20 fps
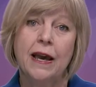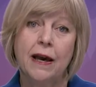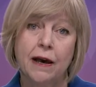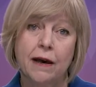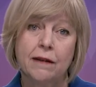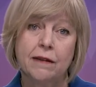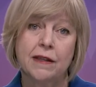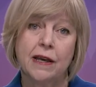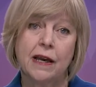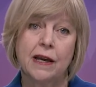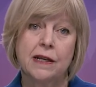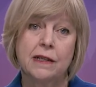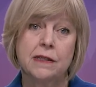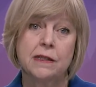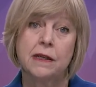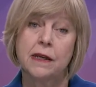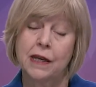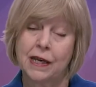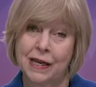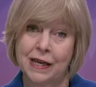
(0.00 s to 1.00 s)
health aides,
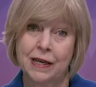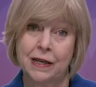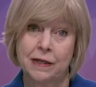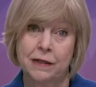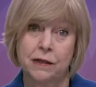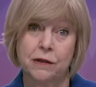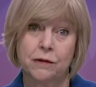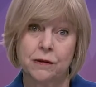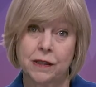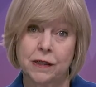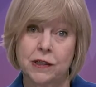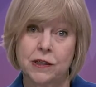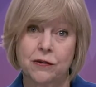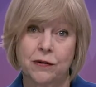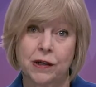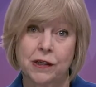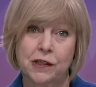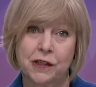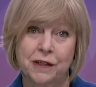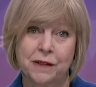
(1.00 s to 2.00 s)
and new
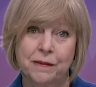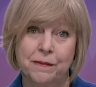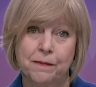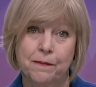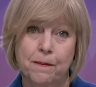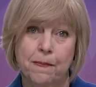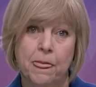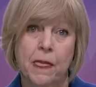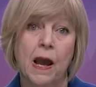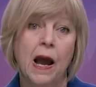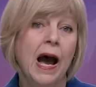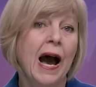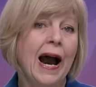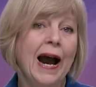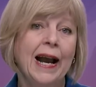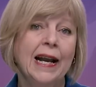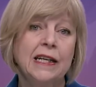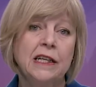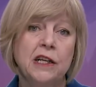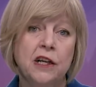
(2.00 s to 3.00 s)
construction.
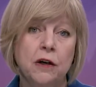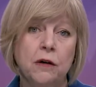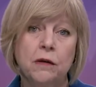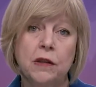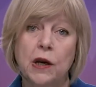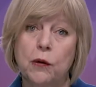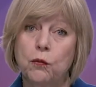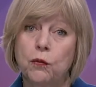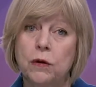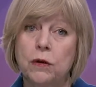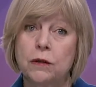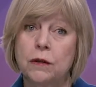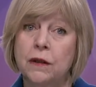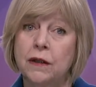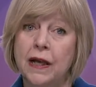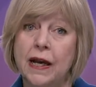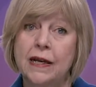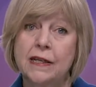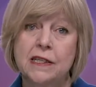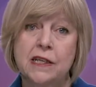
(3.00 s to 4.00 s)
I know that
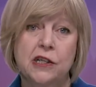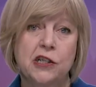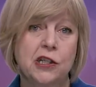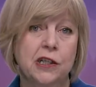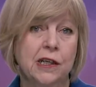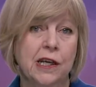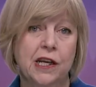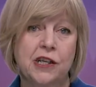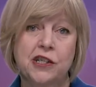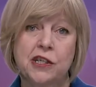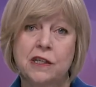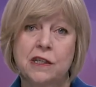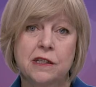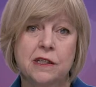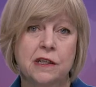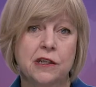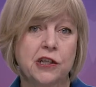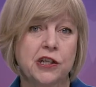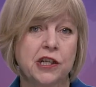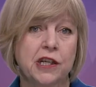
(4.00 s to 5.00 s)
world-class education
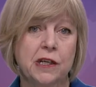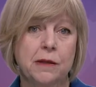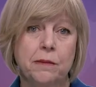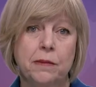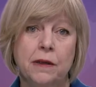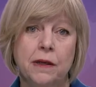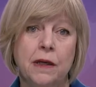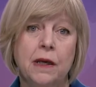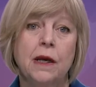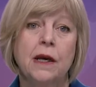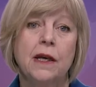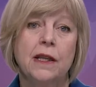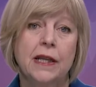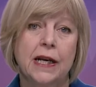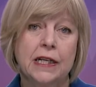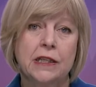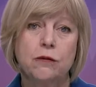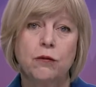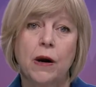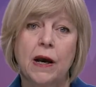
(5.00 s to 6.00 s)
isn't cheap.
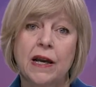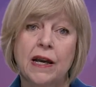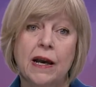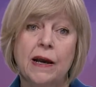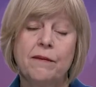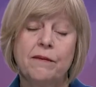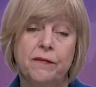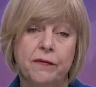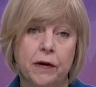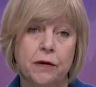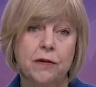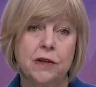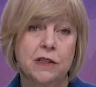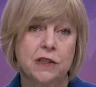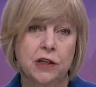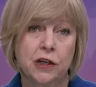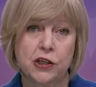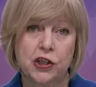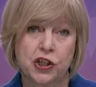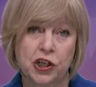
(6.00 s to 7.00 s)
That's why I'm
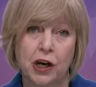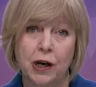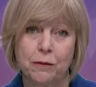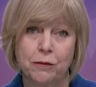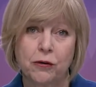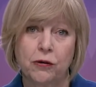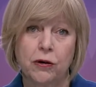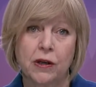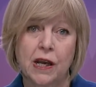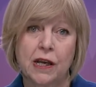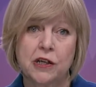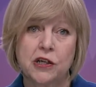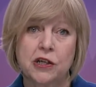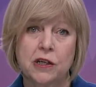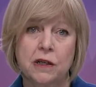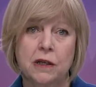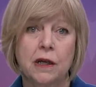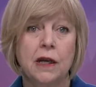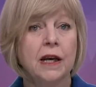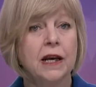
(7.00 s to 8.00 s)
focused on job
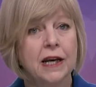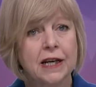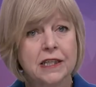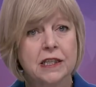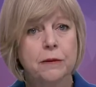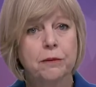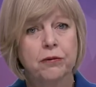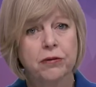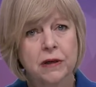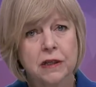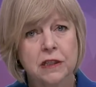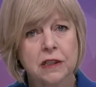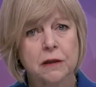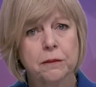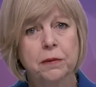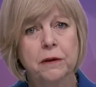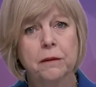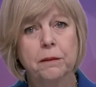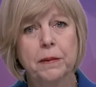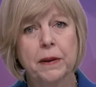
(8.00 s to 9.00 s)
creation as the
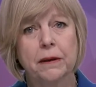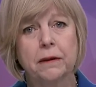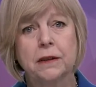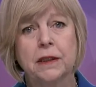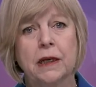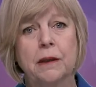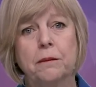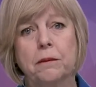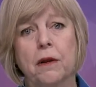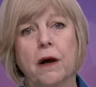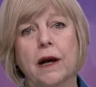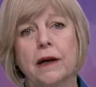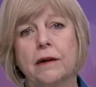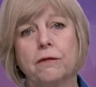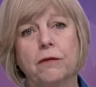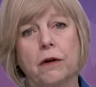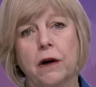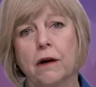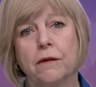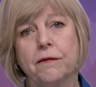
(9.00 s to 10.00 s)
principal building block
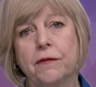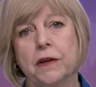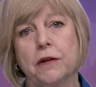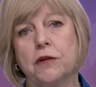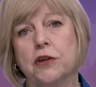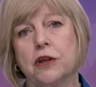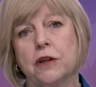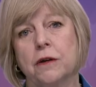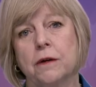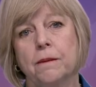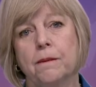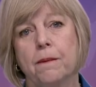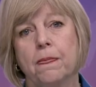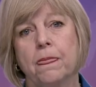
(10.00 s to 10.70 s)
for our future.